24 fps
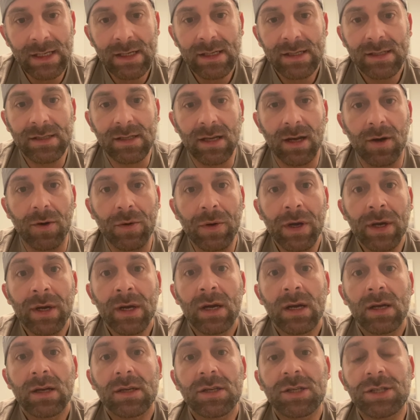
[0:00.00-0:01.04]
So
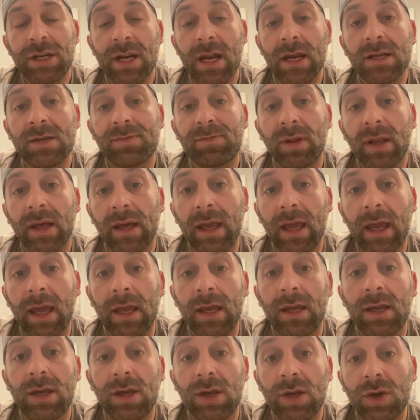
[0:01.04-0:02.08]
genetics play a
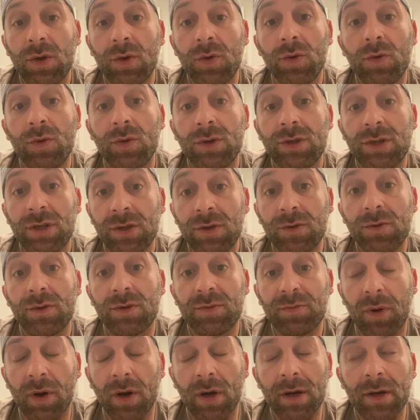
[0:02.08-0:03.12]
huge,
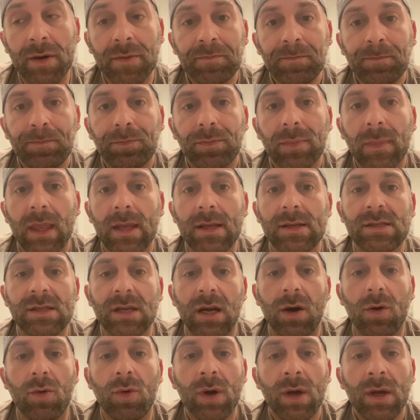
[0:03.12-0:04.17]
huge part. So